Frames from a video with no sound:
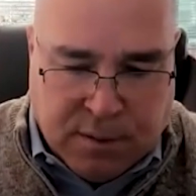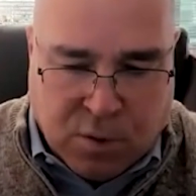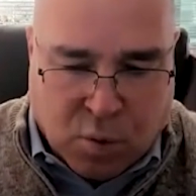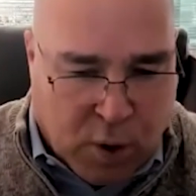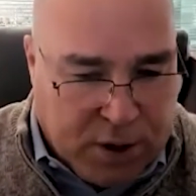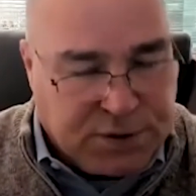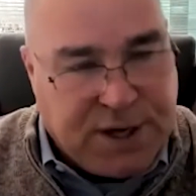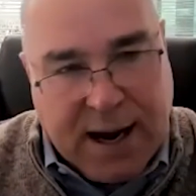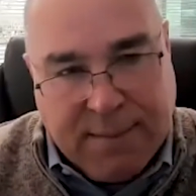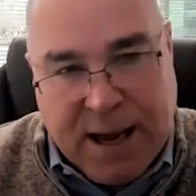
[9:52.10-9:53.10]

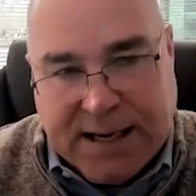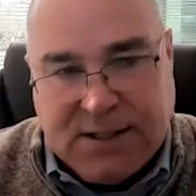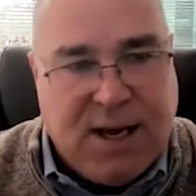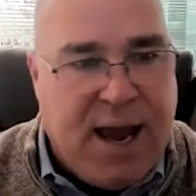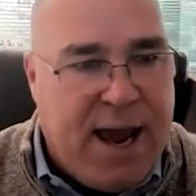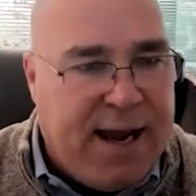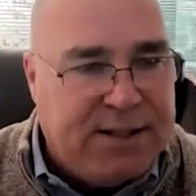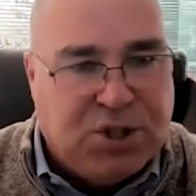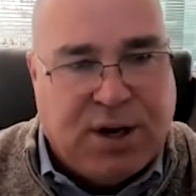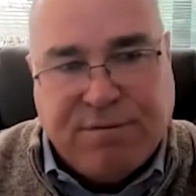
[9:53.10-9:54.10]
real-time
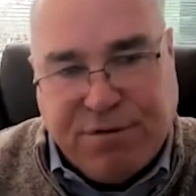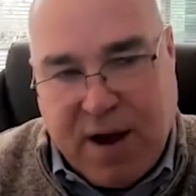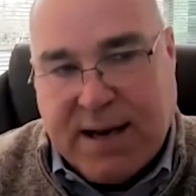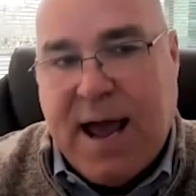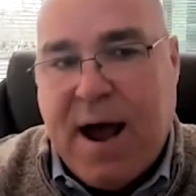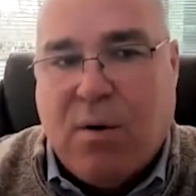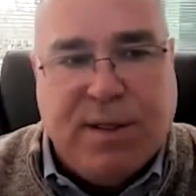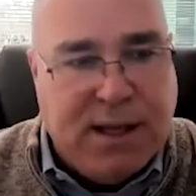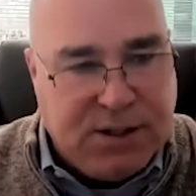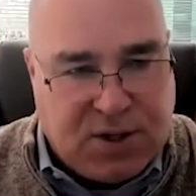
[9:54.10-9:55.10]
ACH and FedNow
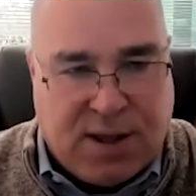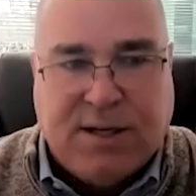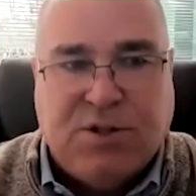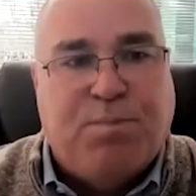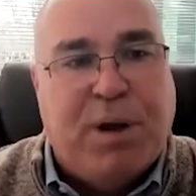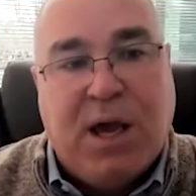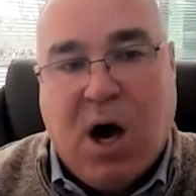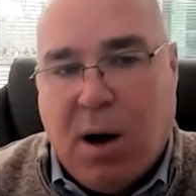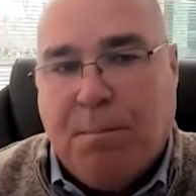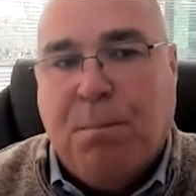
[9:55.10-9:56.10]
and these things
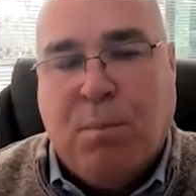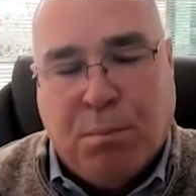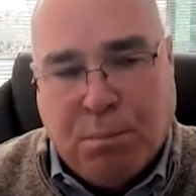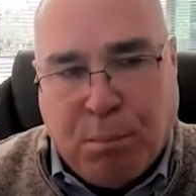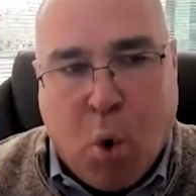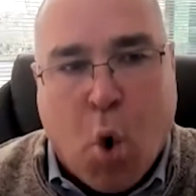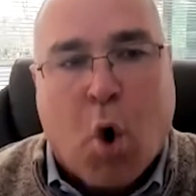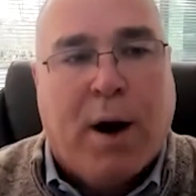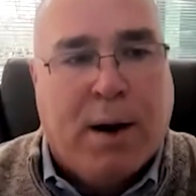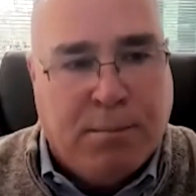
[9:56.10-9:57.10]
become
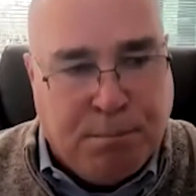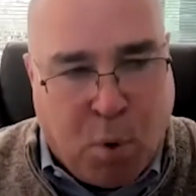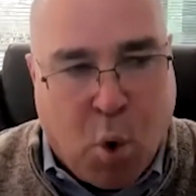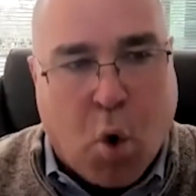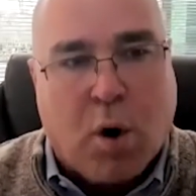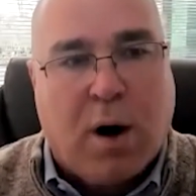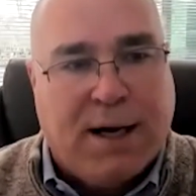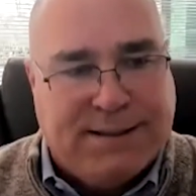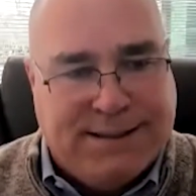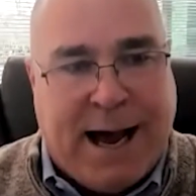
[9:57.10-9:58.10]
more and more
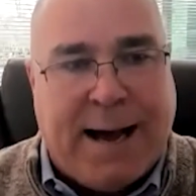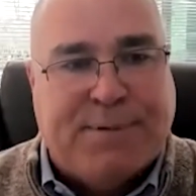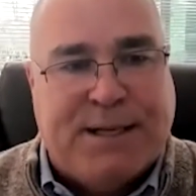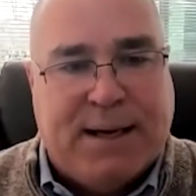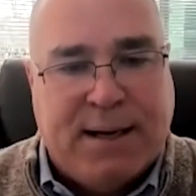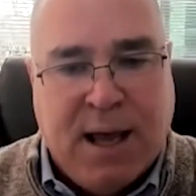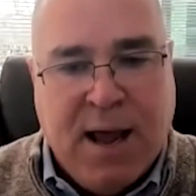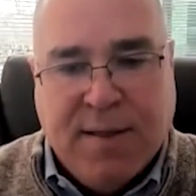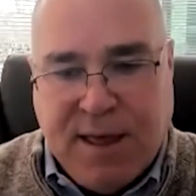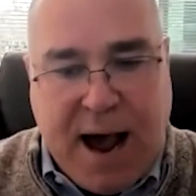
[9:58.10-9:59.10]
adopted,
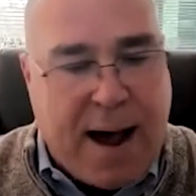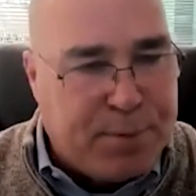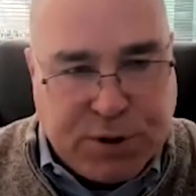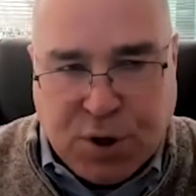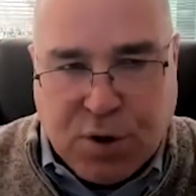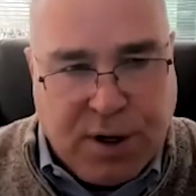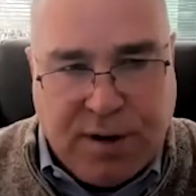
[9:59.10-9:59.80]
the opportunity